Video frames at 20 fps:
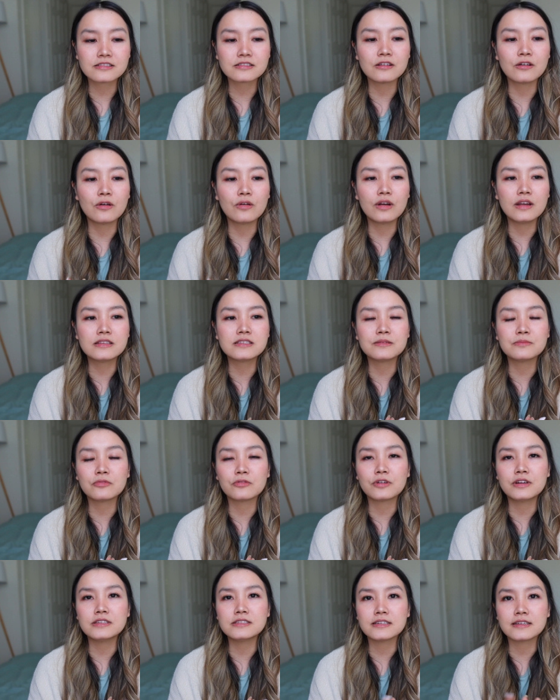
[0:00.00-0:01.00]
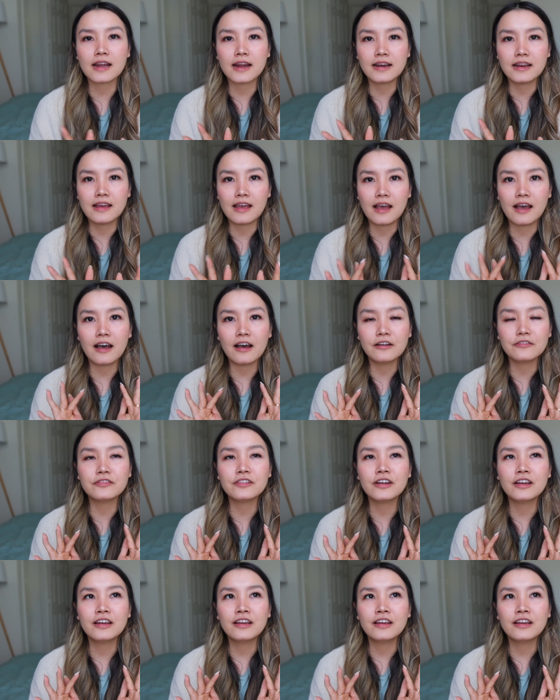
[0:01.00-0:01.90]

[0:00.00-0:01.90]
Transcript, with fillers: So it's important to kind of have